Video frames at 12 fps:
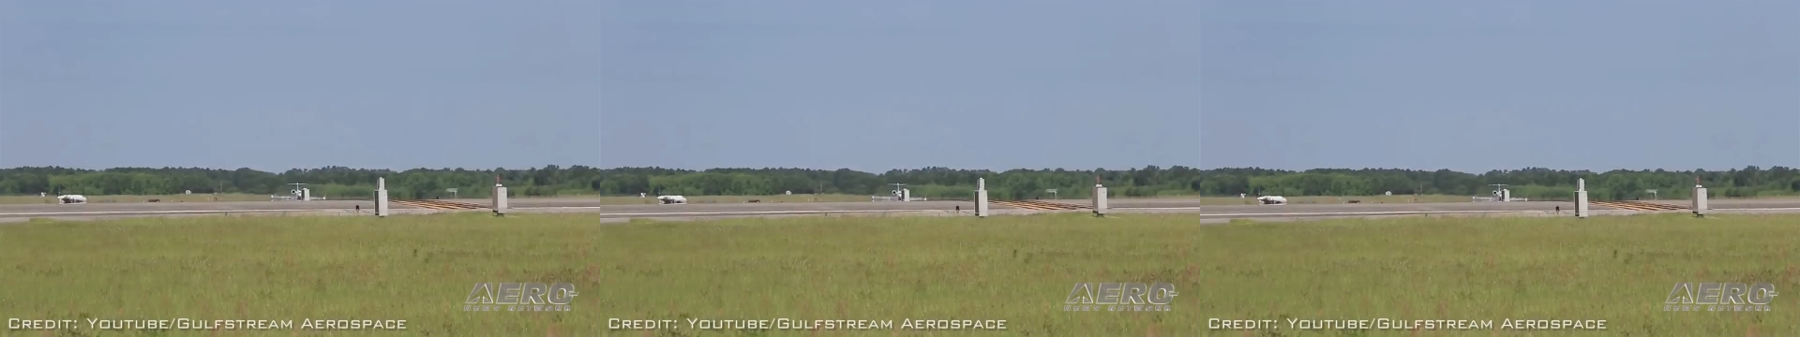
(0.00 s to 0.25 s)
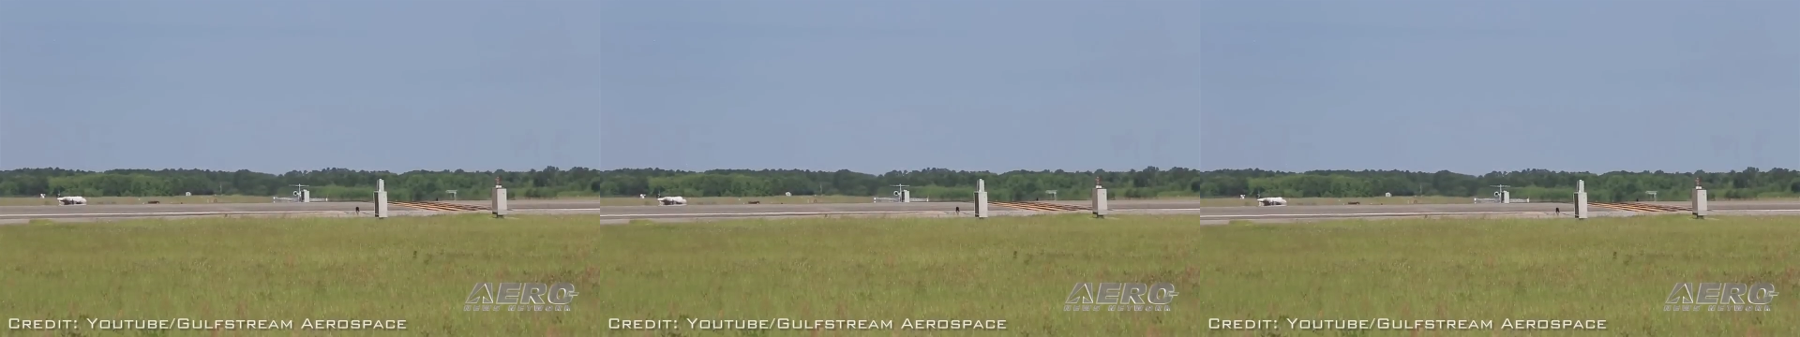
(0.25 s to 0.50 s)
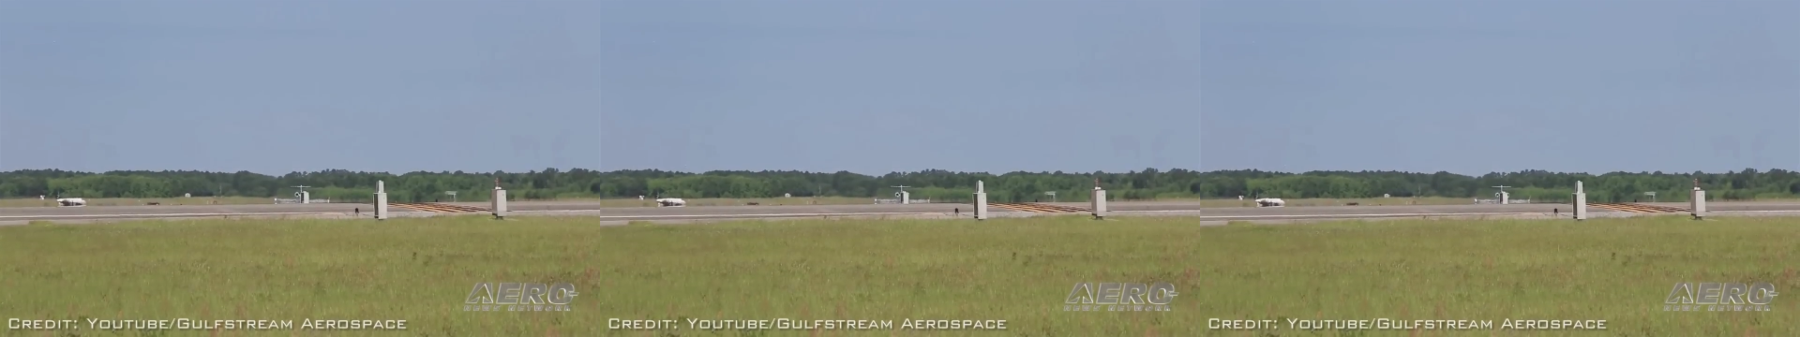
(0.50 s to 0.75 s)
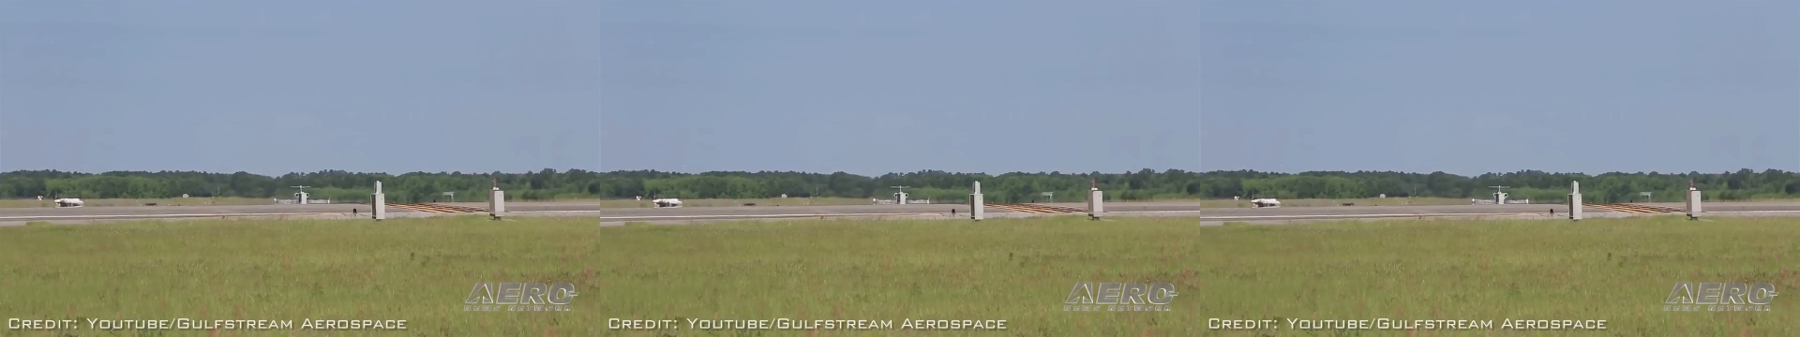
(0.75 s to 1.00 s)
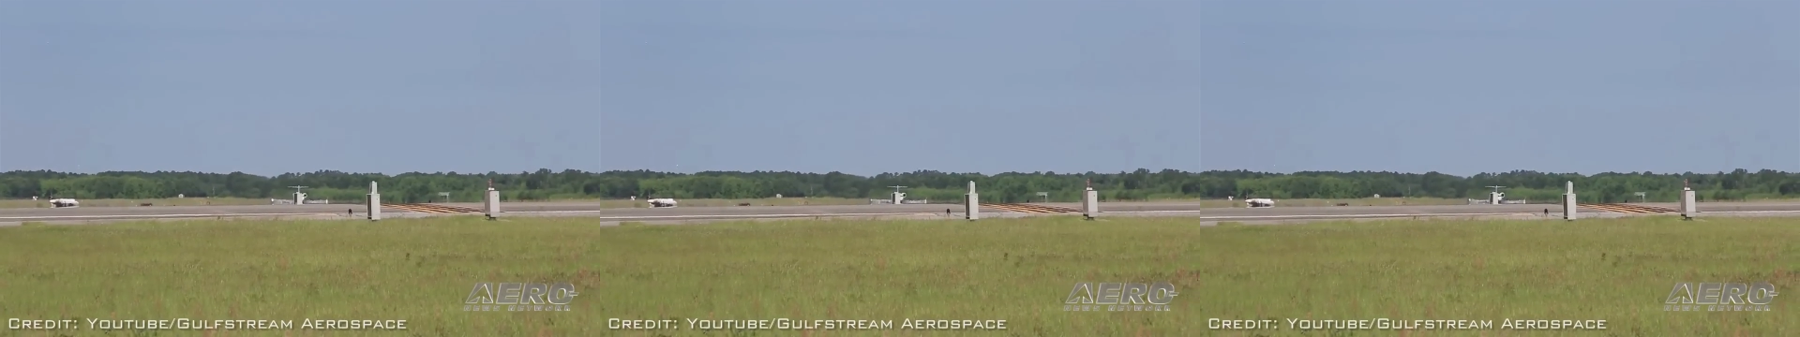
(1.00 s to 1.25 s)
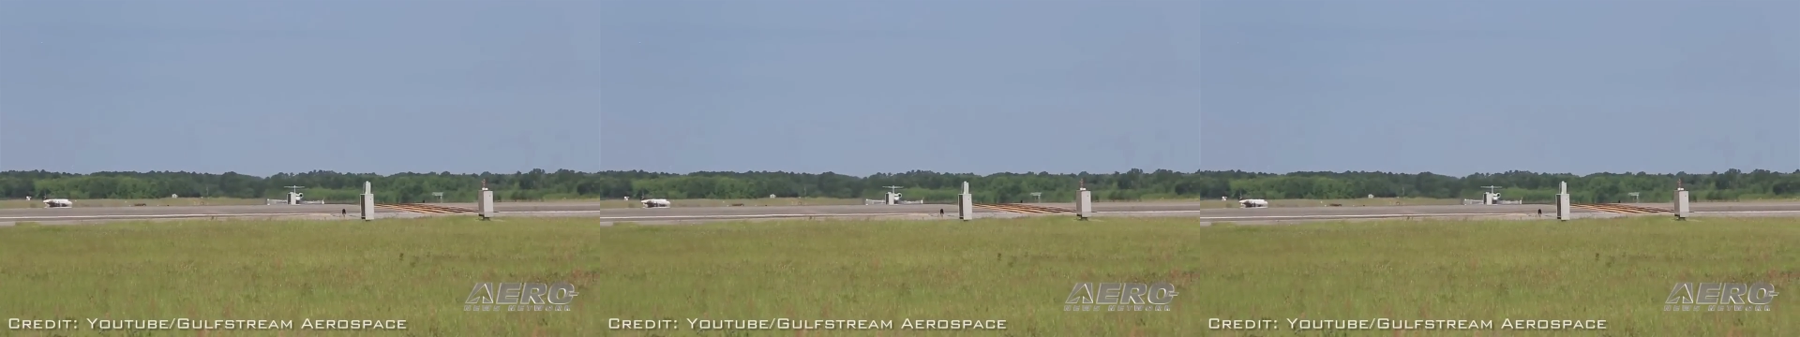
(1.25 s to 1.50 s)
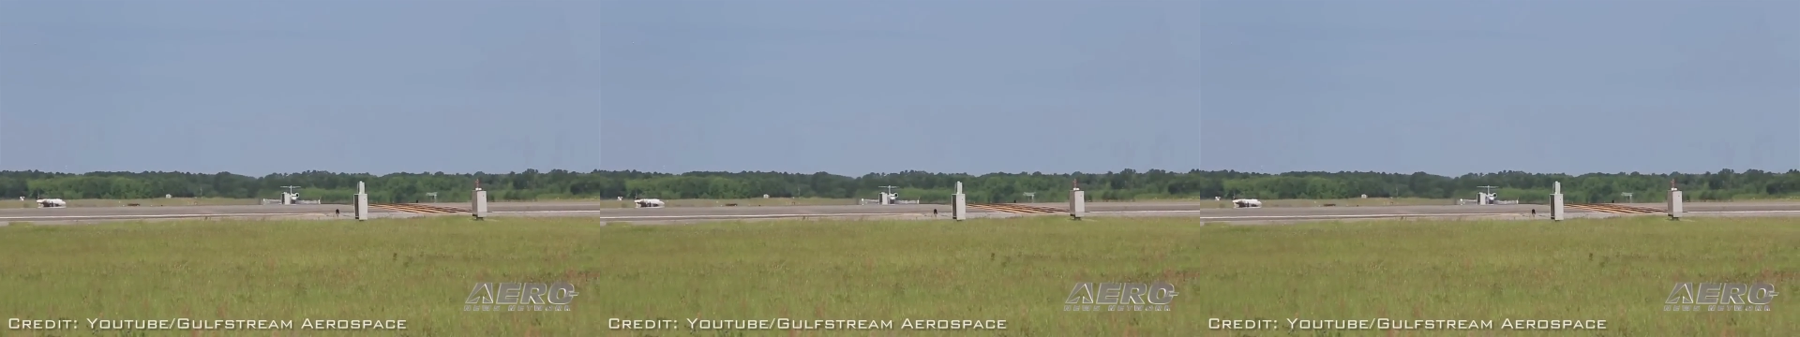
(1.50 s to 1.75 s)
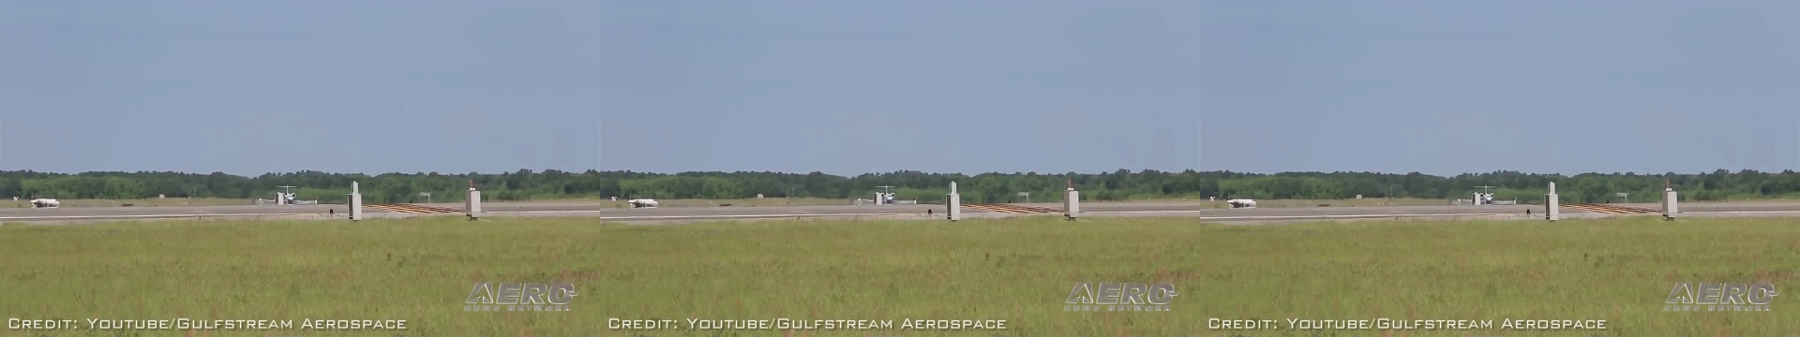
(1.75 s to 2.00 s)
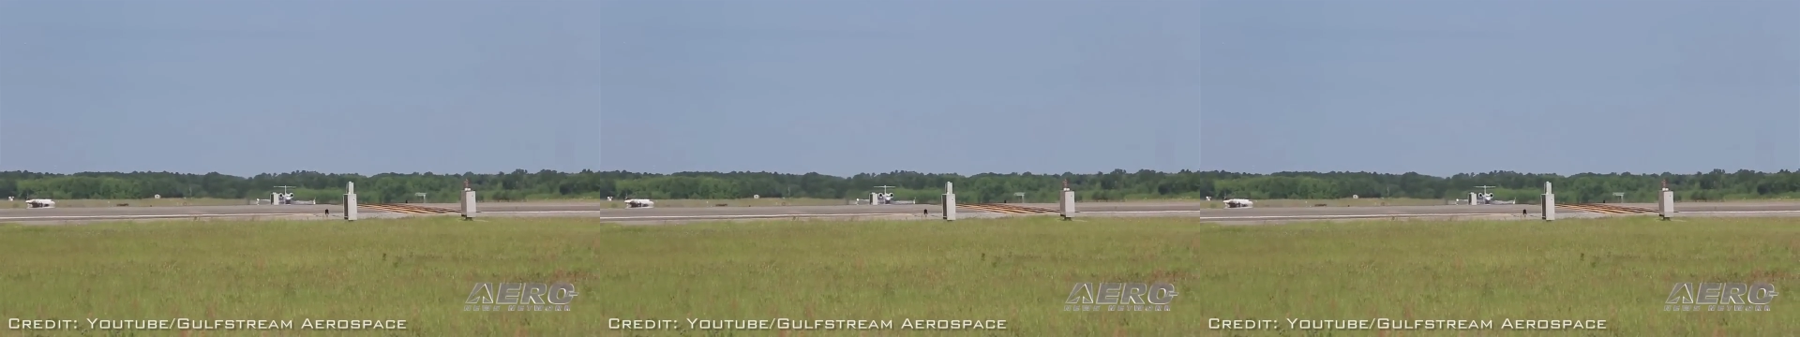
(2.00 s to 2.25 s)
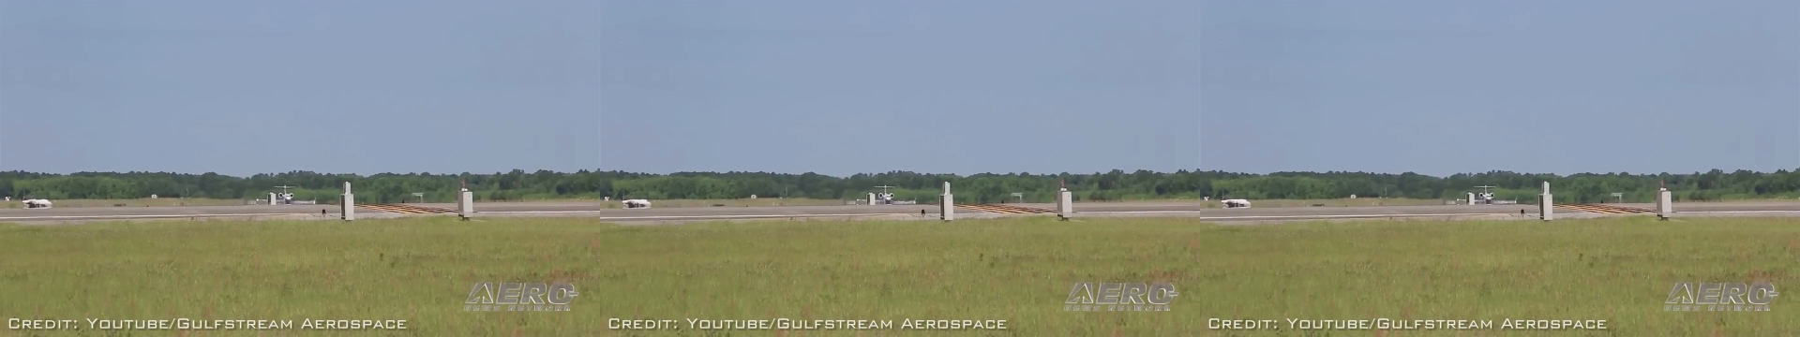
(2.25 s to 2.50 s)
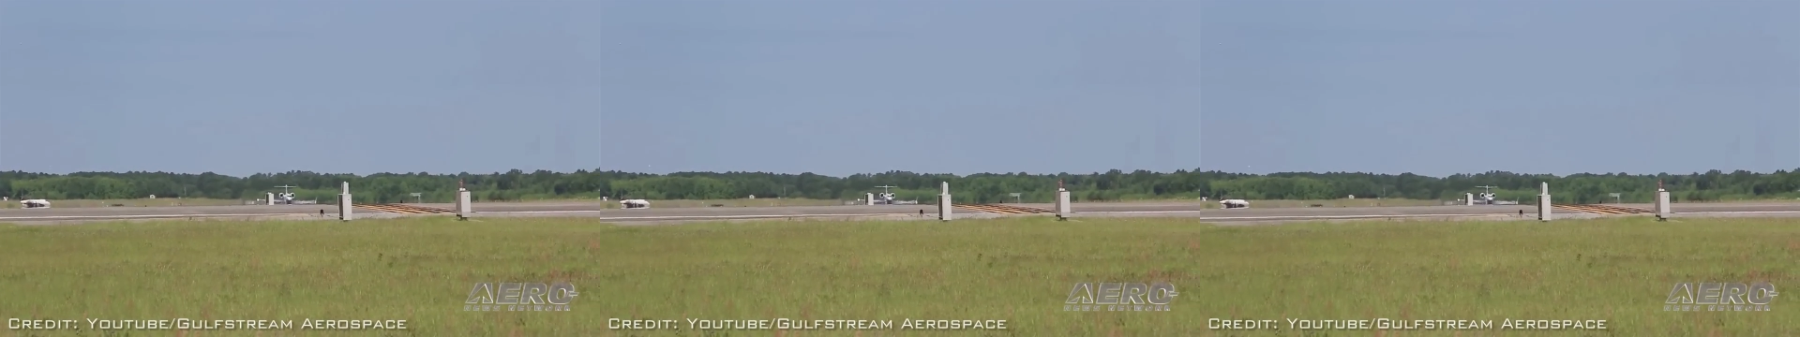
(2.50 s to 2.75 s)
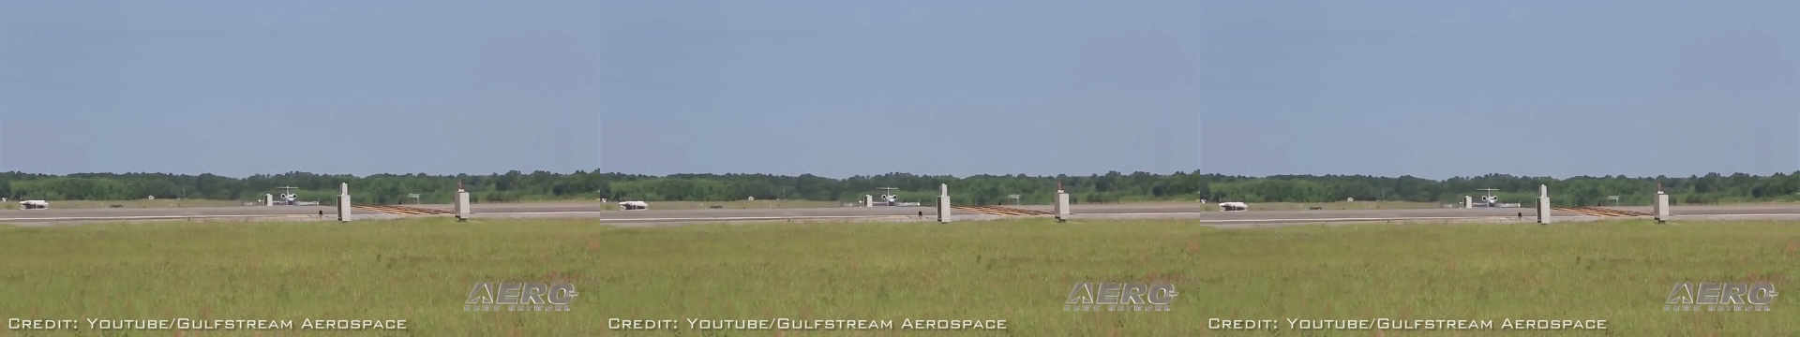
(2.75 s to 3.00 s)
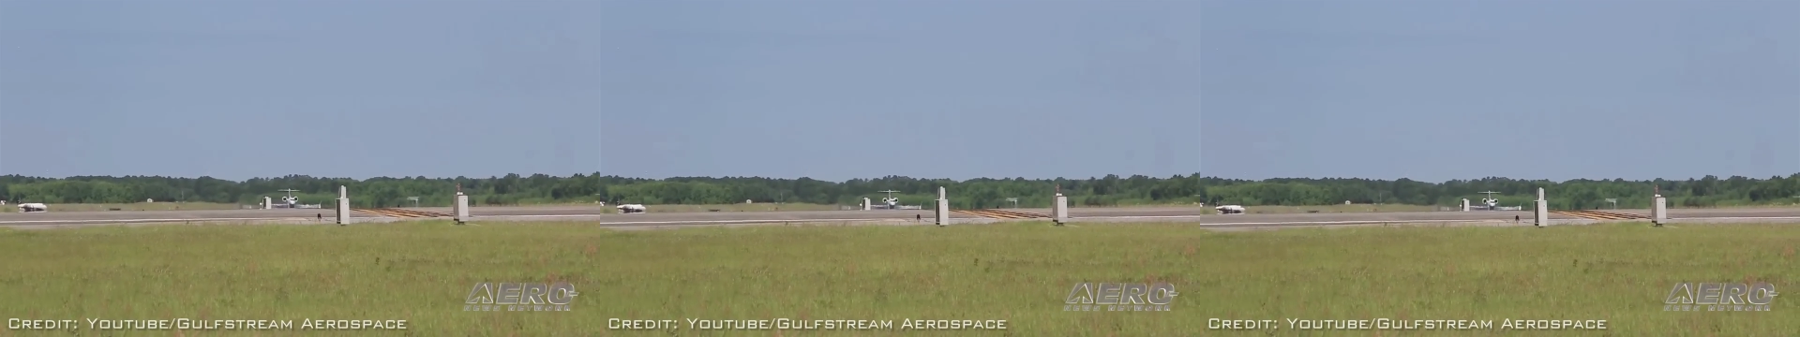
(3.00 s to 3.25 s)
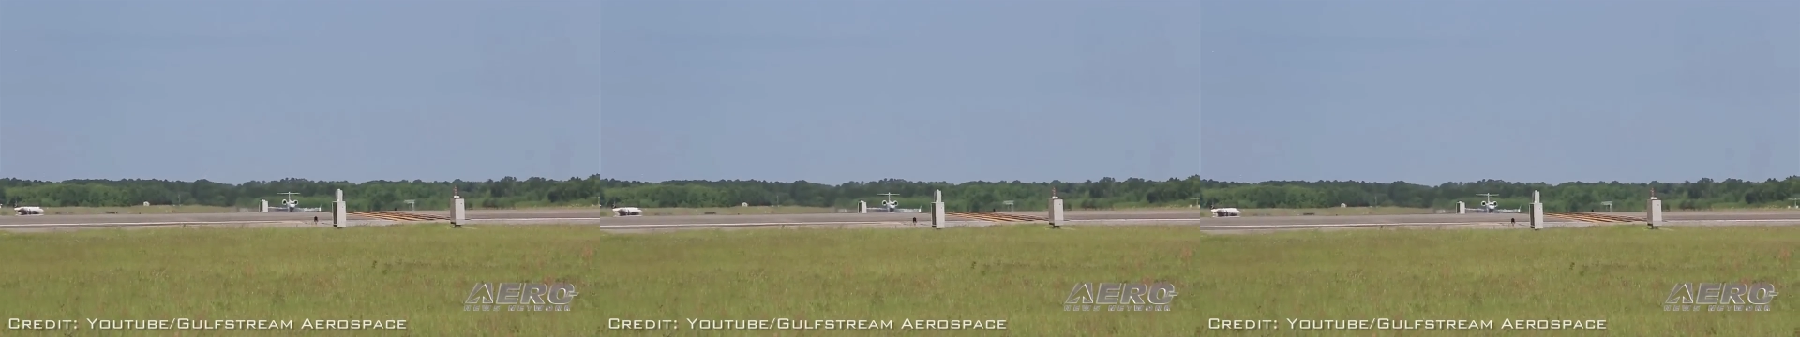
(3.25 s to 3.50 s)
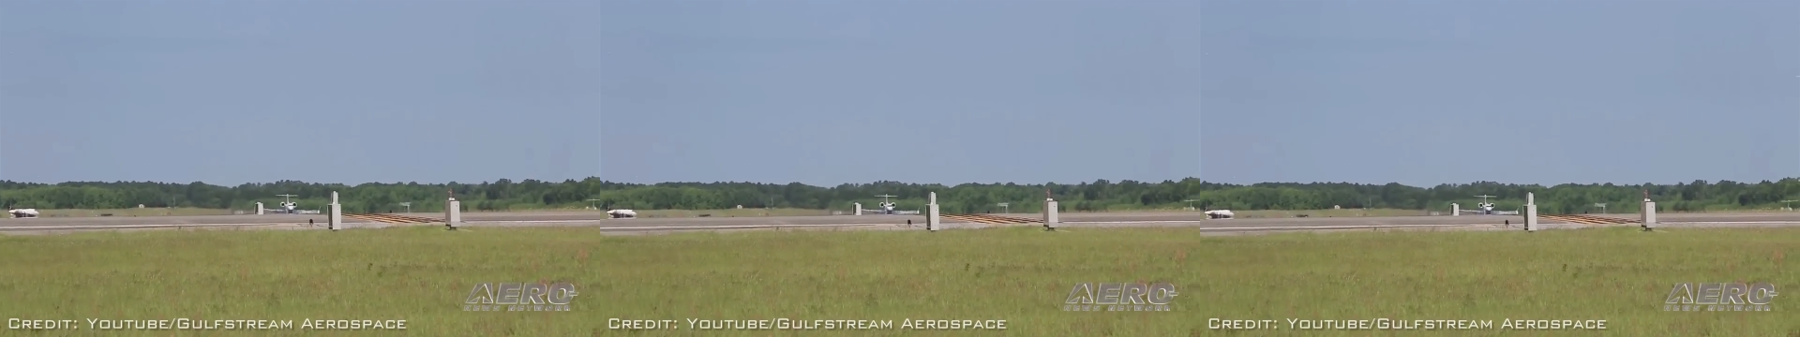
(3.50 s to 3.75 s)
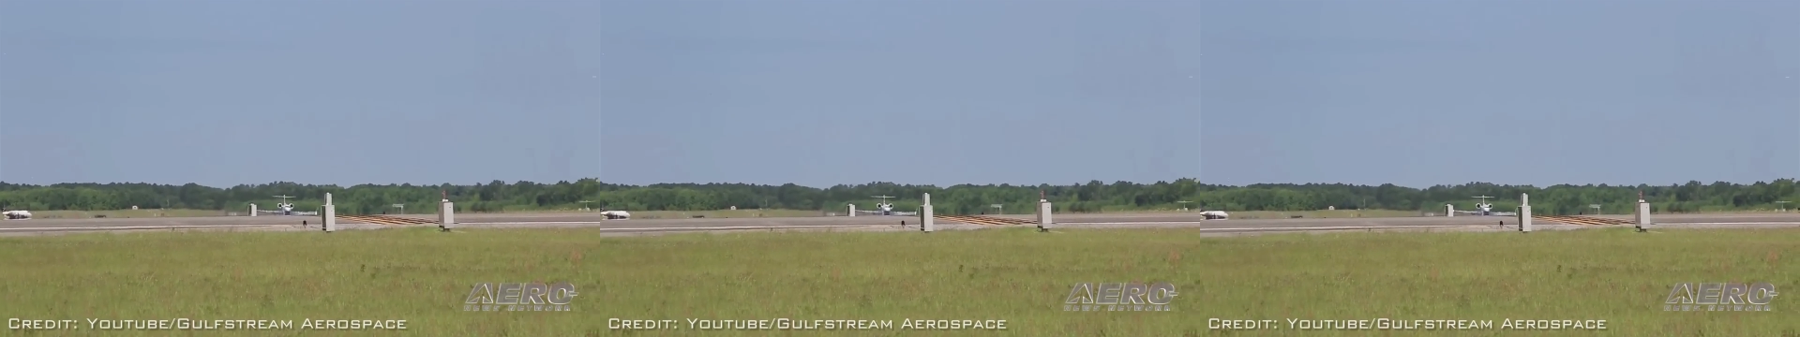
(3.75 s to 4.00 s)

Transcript: (no speaker visible)